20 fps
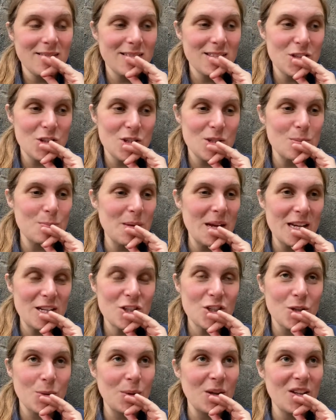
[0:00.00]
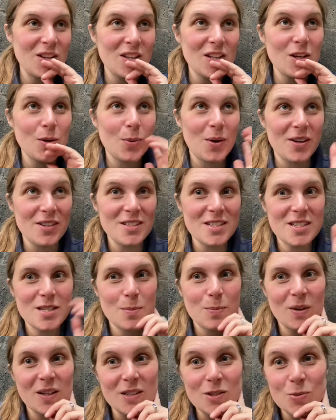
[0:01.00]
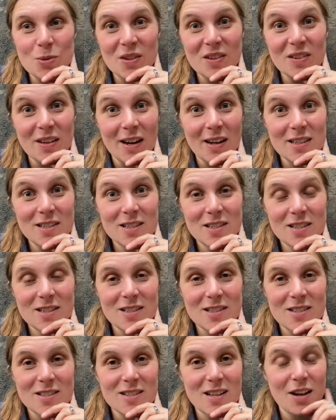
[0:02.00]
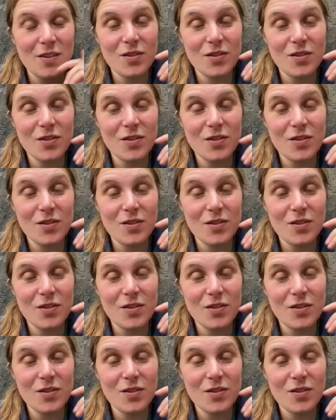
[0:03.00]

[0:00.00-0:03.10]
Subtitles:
just make sure that you are disciplined with that, because